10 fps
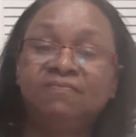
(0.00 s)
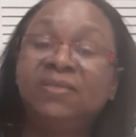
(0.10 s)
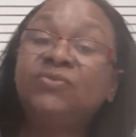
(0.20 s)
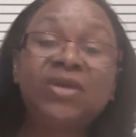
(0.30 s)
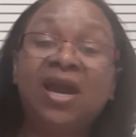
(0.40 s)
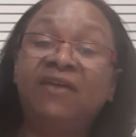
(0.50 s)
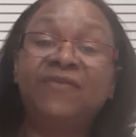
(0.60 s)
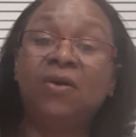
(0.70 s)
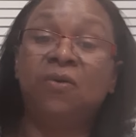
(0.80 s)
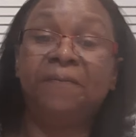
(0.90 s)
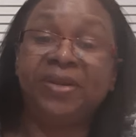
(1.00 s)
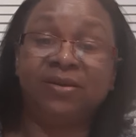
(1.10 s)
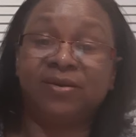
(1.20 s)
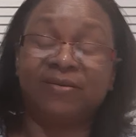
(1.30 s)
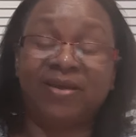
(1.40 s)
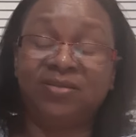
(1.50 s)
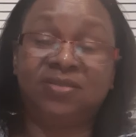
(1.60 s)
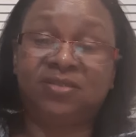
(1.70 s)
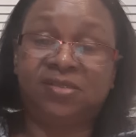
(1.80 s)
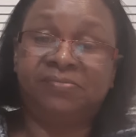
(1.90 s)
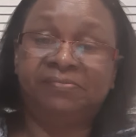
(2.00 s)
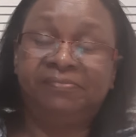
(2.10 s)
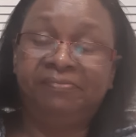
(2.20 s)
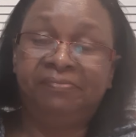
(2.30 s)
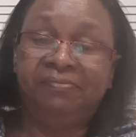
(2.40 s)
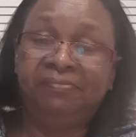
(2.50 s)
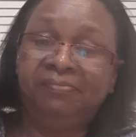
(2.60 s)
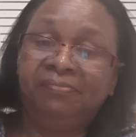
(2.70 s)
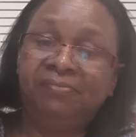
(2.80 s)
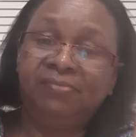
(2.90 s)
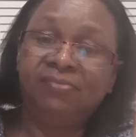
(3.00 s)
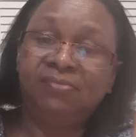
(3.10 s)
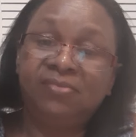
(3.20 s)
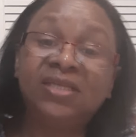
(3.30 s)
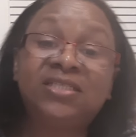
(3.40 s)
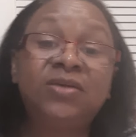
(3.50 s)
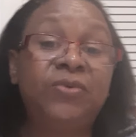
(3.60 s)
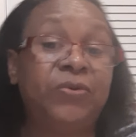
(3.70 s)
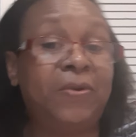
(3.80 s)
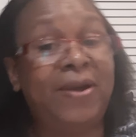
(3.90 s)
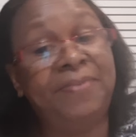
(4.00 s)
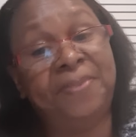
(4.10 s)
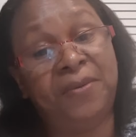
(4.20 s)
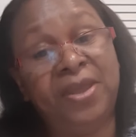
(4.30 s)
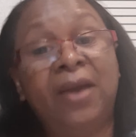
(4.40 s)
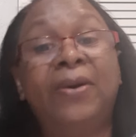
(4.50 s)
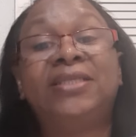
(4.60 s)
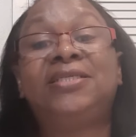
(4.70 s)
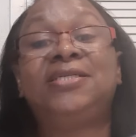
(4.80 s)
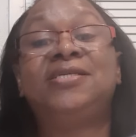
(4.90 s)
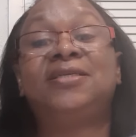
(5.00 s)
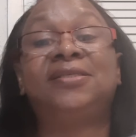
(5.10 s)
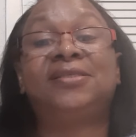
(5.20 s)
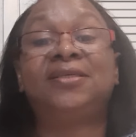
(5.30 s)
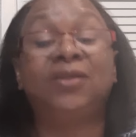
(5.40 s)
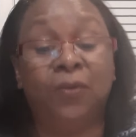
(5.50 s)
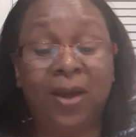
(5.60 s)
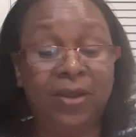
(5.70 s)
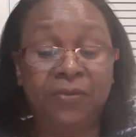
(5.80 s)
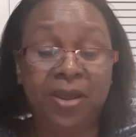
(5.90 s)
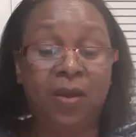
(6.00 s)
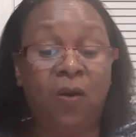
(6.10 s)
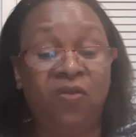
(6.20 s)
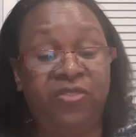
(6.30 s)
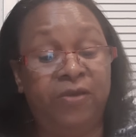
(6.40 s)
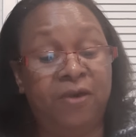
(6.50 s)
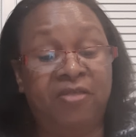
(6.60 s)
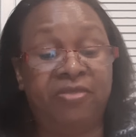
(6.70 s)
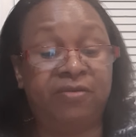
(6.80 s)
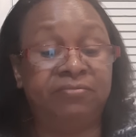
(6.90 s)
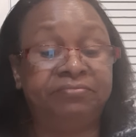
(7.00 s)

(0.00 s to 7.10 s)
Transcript: But we have a hope in Christ that he will wipe away our tears in one way or the other.